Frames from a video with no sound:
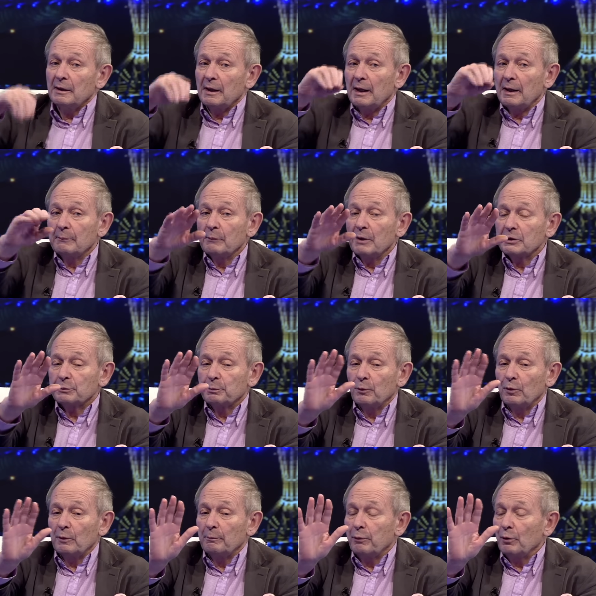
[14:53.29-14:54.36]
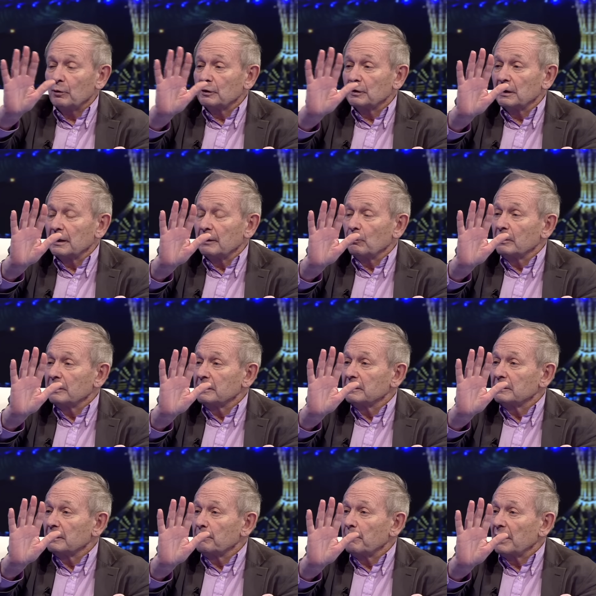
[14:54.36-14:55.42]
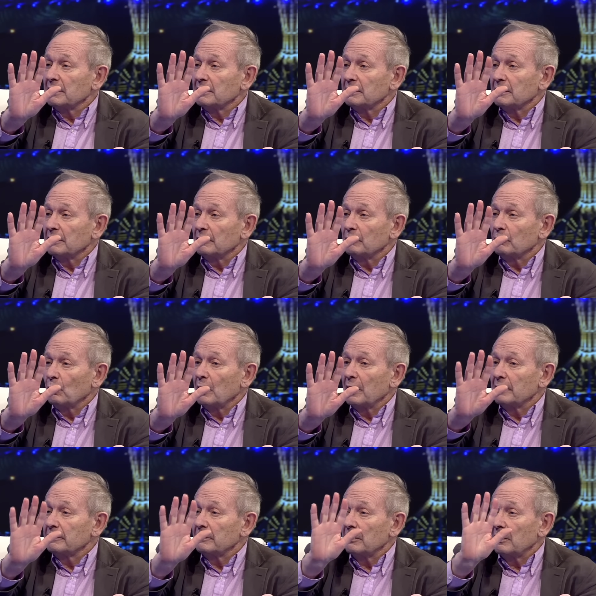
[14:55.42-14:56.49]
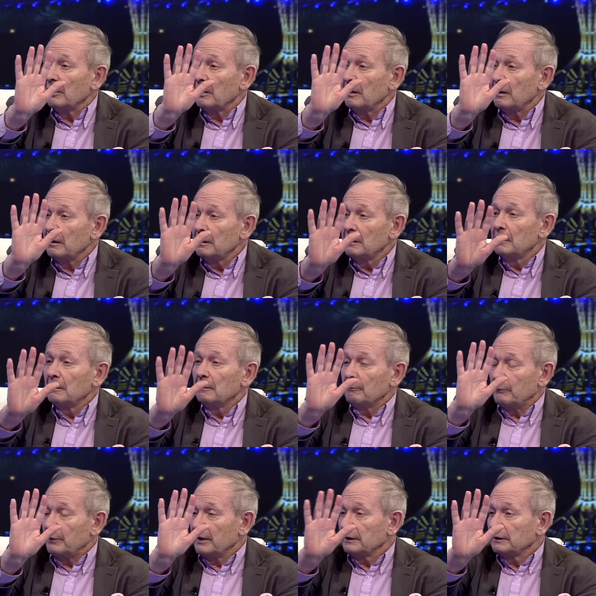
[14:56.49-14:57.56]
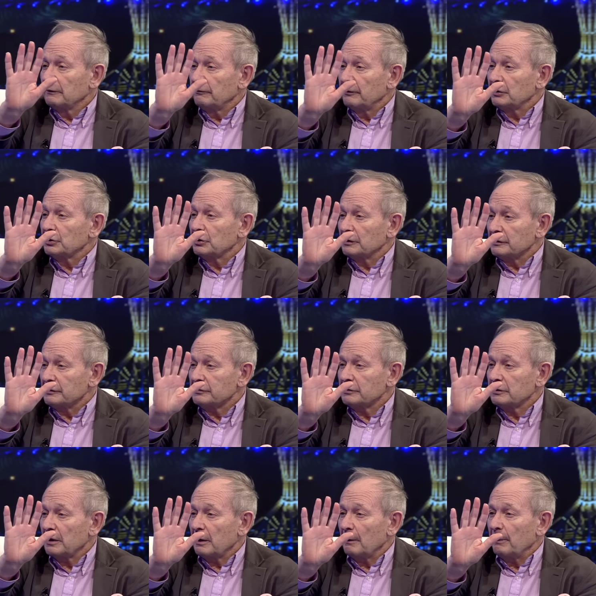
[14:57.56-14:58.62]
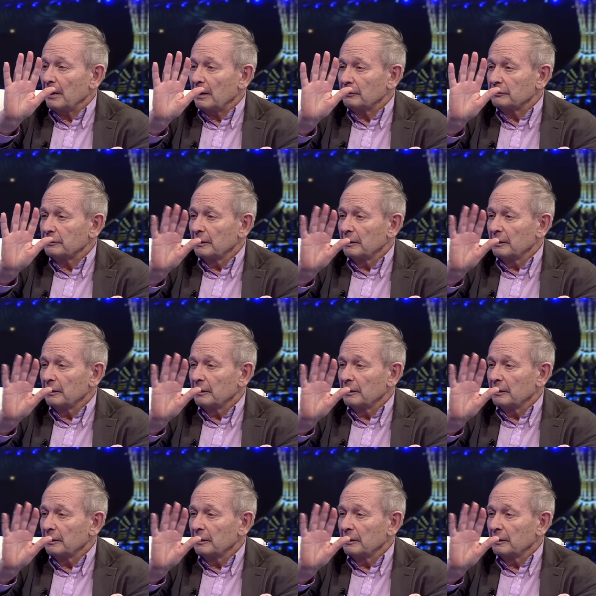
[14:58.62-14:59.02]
and much more importantly, within the Pentagon, where there are big divisions about,